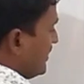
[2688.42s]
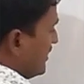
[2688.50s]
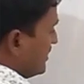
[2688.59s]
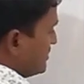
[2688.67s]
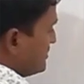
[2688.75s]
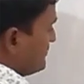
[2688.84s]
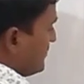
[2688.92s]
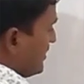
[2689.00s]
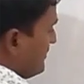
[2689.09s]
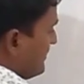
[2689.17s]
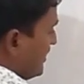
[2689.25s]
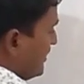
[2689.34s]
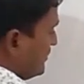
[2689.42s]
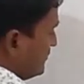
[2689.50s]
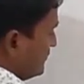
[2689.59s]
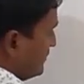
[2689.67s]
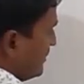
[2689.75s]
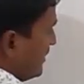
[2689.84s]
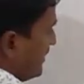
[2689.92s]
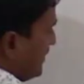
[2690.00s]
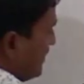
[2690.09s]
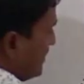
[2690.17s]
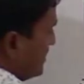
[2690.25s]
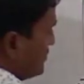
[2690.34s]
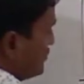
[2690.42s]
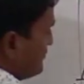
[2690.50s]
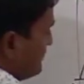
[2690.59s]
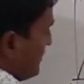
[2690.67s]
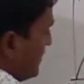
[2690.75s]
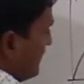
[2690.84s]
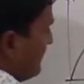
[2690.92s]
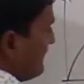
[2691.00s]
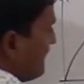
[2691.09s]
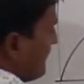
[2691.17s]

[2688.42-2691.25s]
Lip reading: here it is pi by 2 and here it is pi